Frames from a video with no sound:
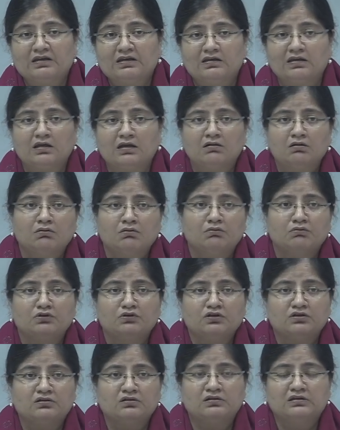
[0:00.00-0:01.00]
Now
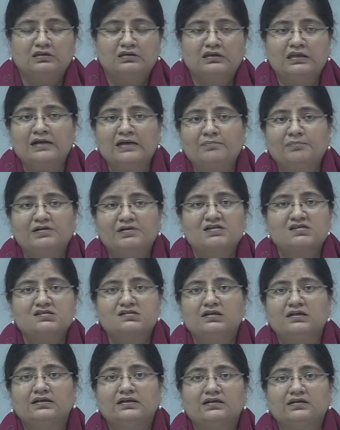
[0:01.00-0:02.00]
that
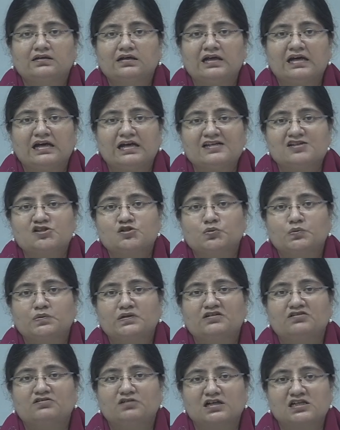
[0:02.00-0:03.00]
personal data has to be
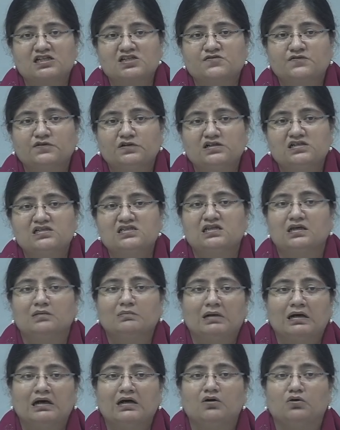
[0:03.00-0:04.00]
transferred
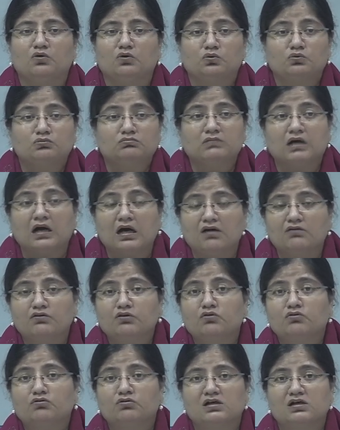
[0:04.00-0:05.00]
somehow. How do
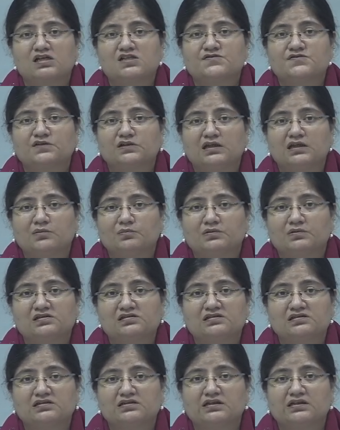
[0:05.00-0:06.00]
you transfer that
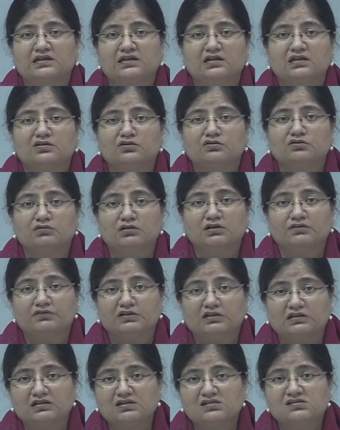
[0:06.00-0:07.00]
personal data? Do you give a
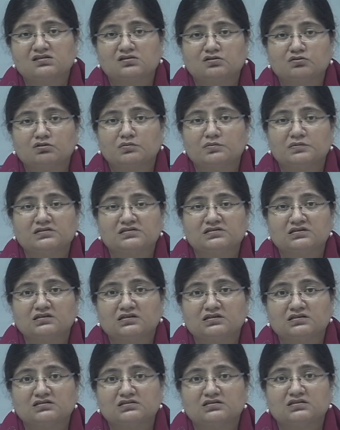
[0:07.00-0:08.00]
disk to the person
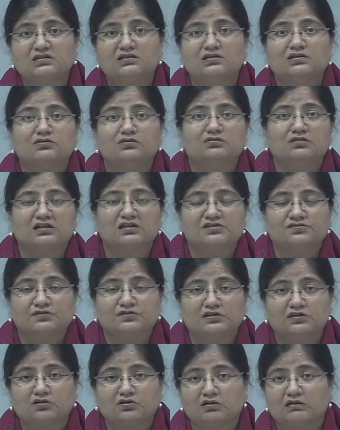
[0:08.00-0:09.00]
concerned? Do you
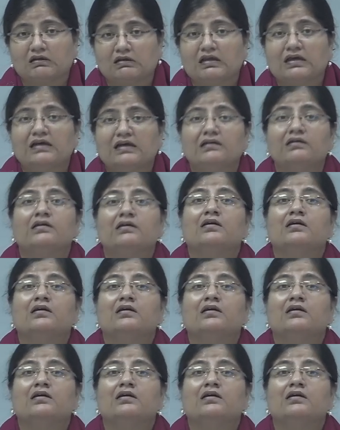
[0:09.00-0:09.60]
transfer it online?